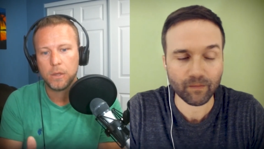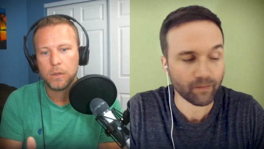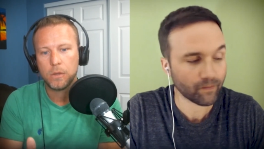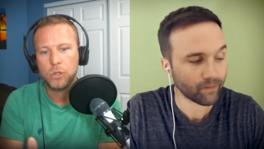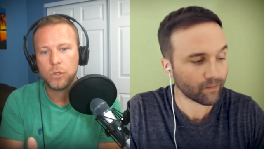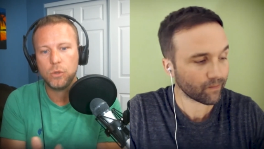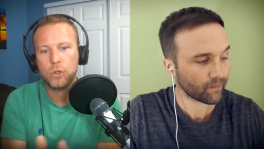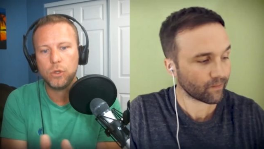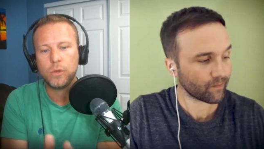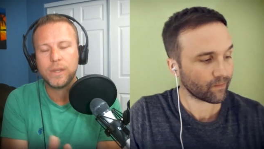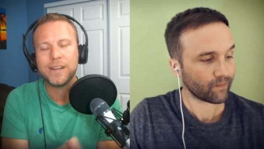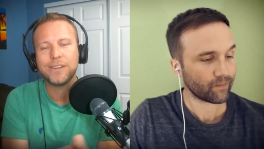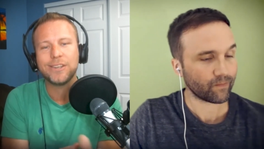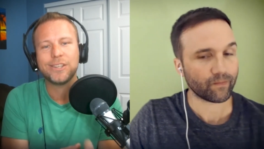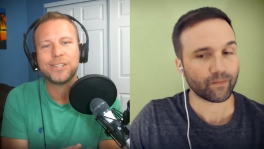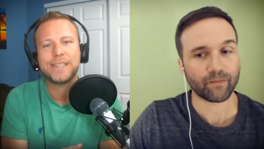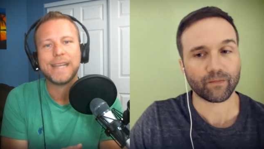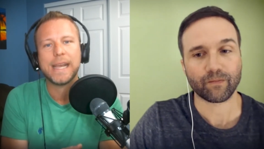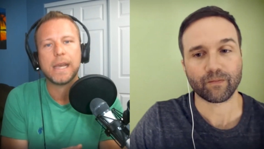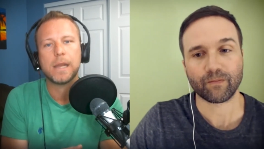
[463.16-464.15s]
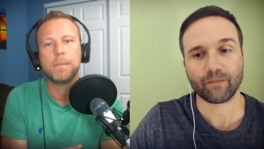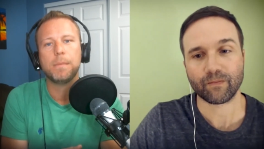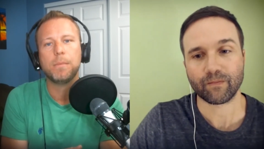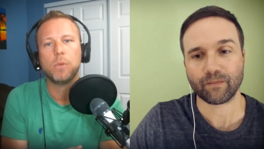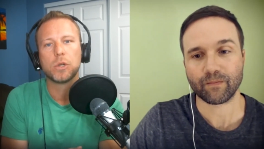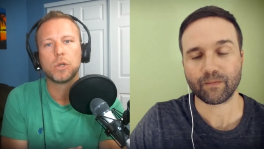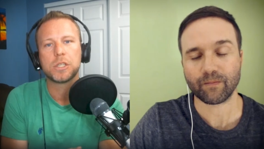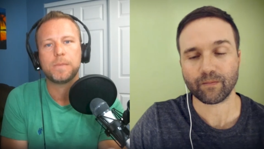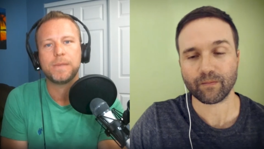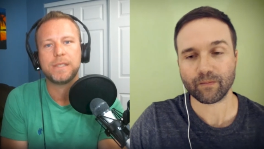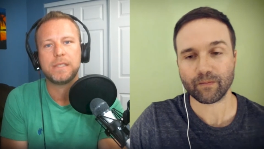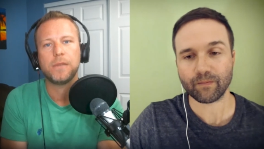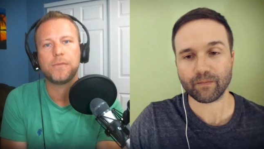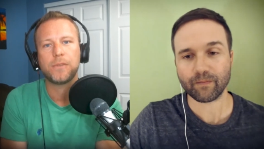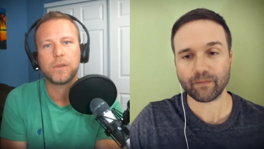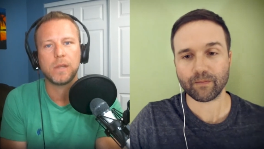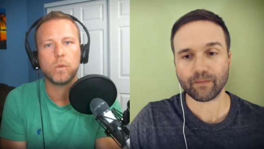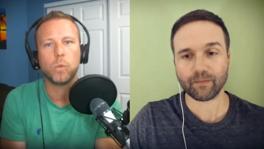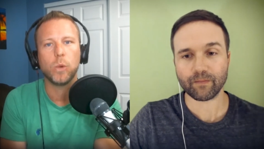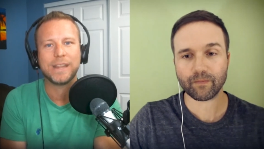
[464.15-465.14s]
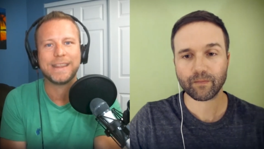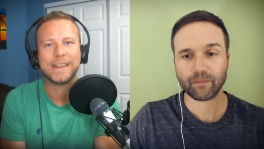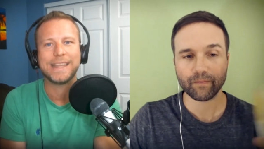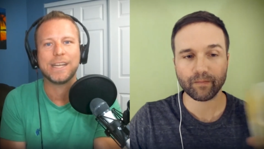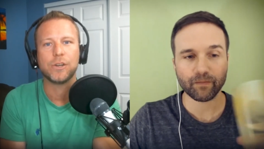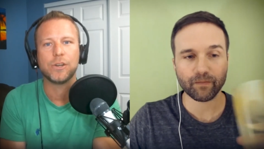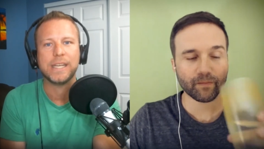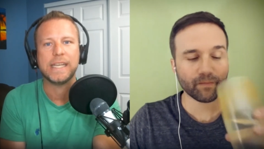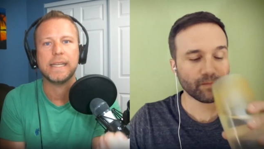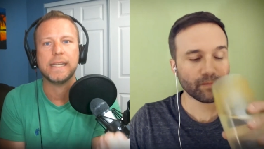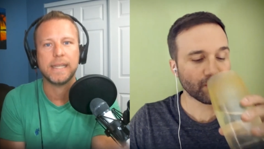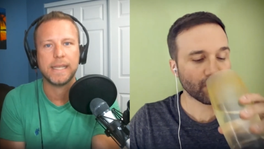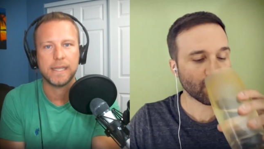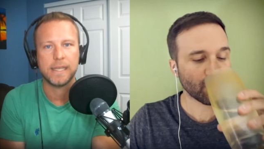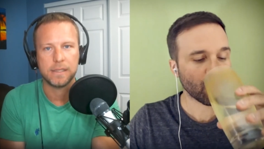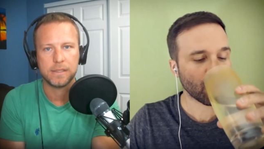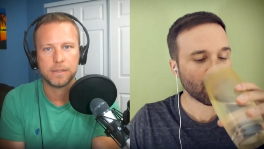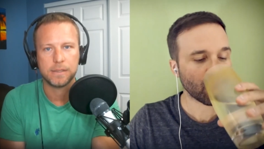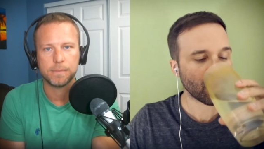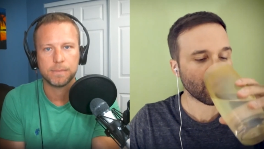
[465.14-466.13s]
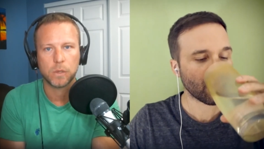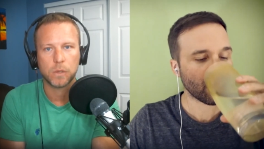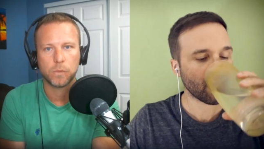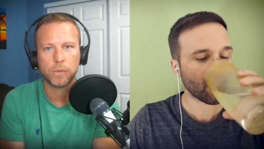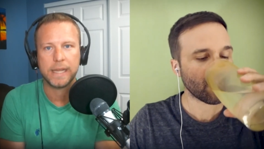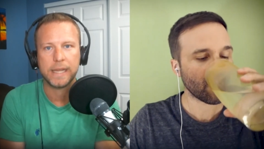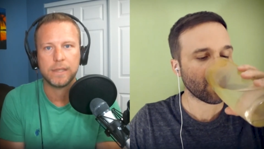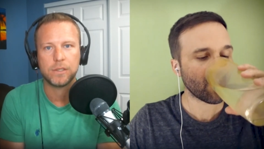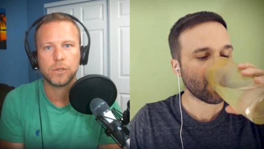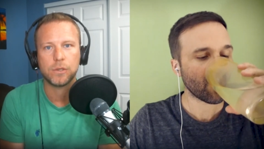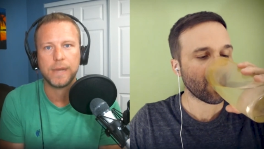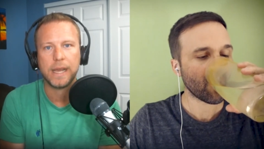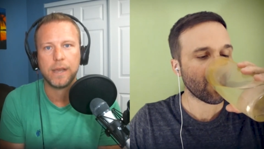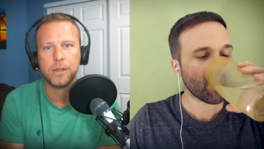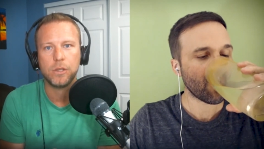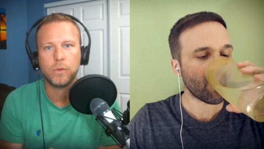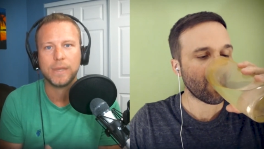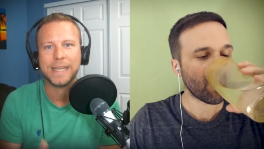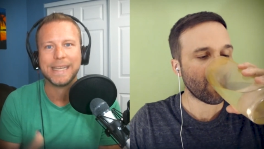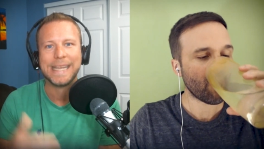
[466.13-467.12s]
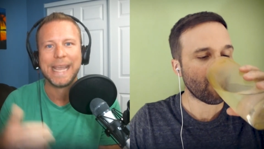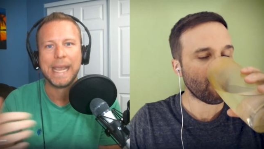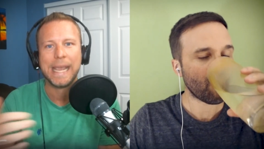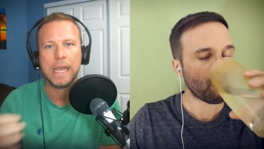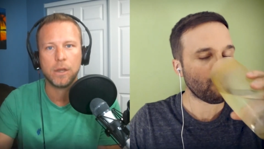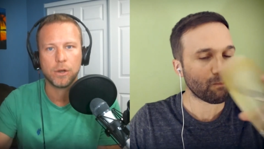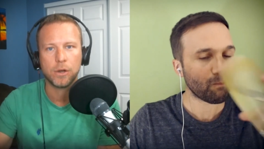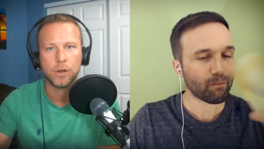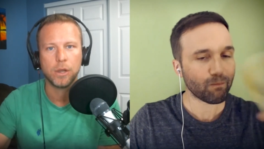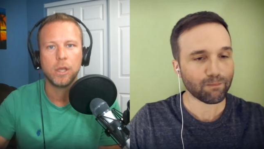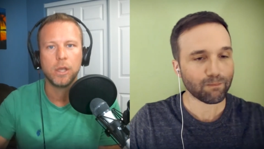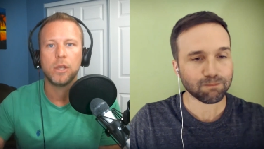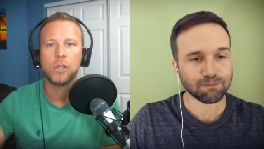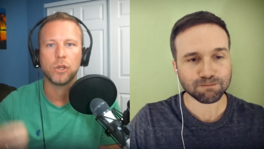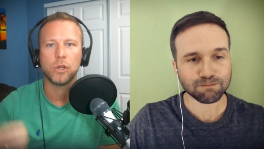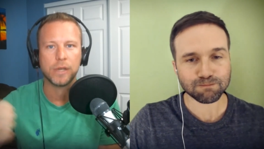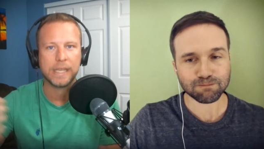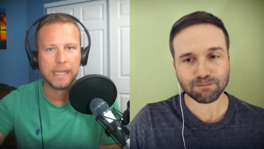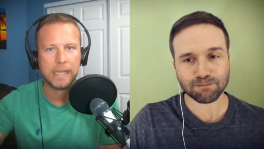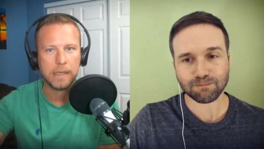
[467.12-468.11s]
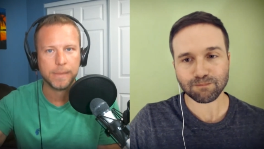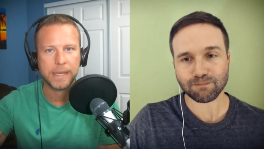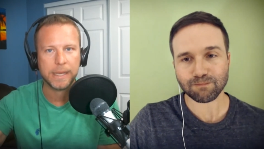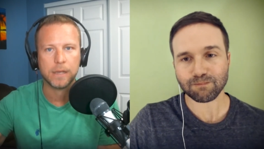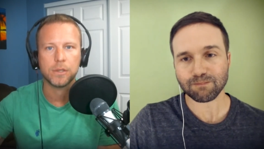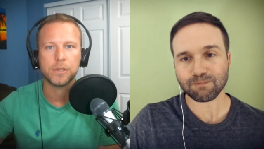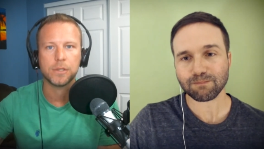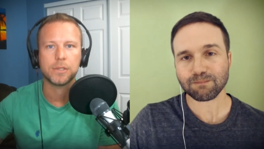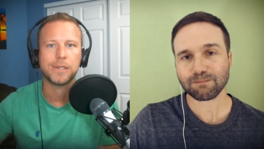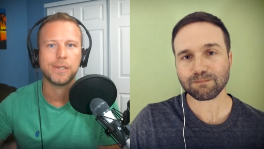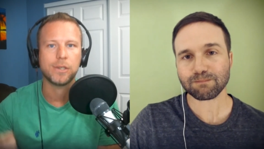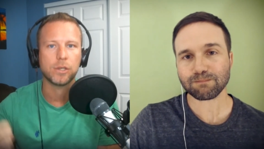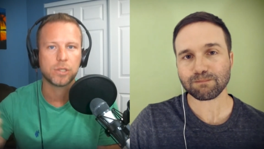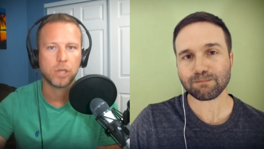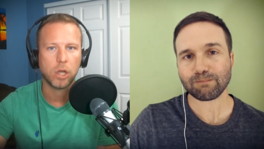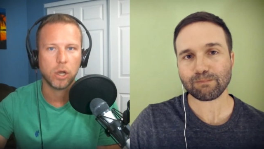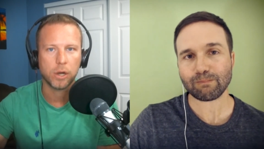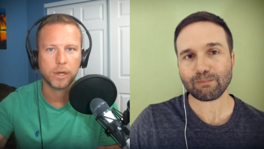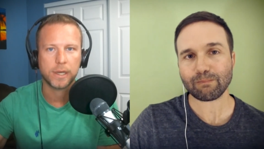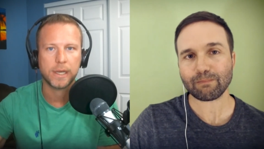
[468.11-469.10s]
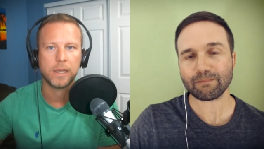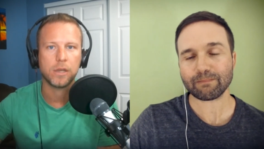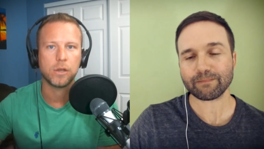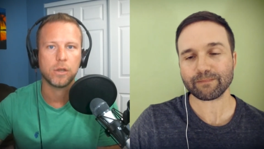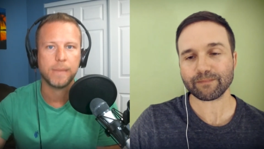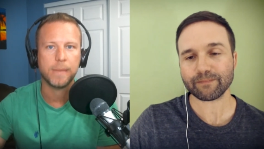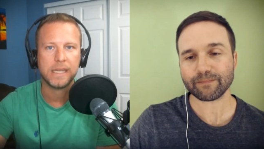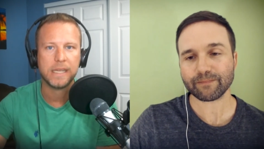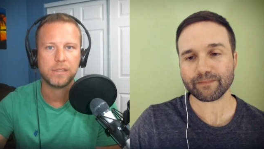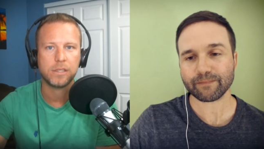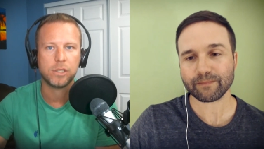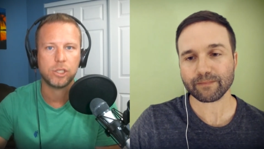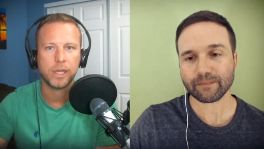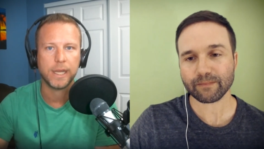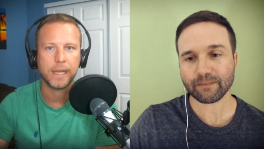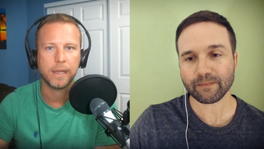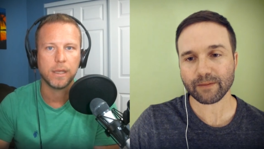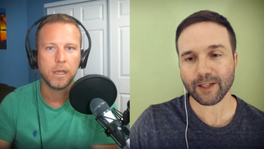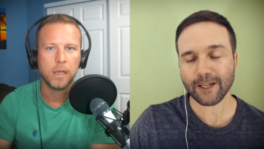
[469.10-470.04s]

Speaker 1: you, you can understand more specifically what their need is, right? So now you can cater your emails and your targeting and your messaging